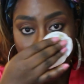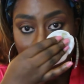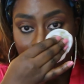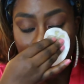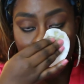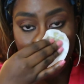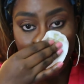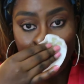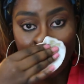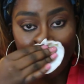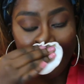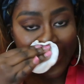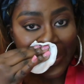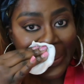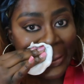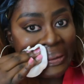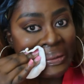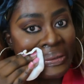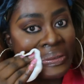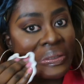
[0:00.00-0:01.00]

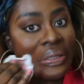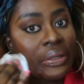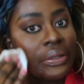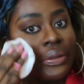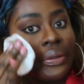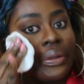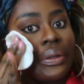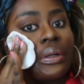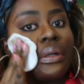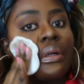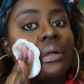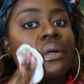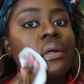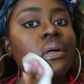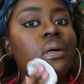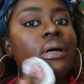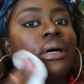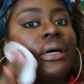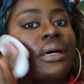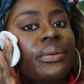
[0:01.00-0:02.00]
so
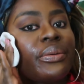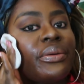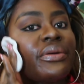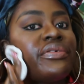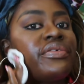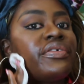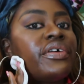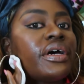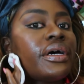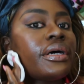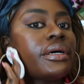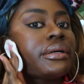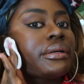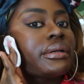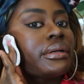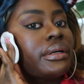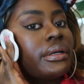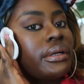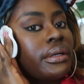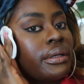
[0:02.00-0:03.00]
I prefer
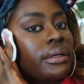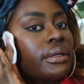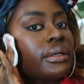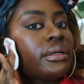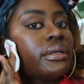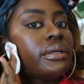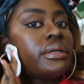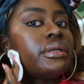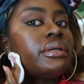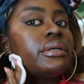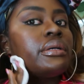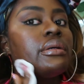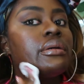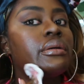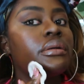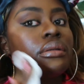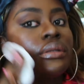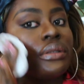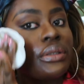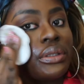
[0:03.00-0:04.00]

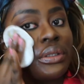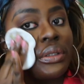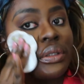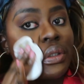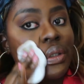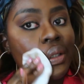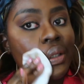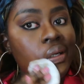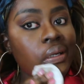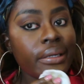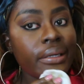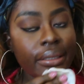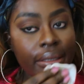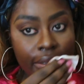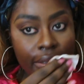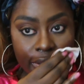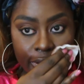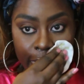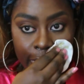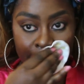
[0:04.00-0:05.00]
to do it like
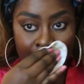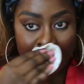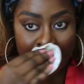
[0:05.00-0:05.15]
this.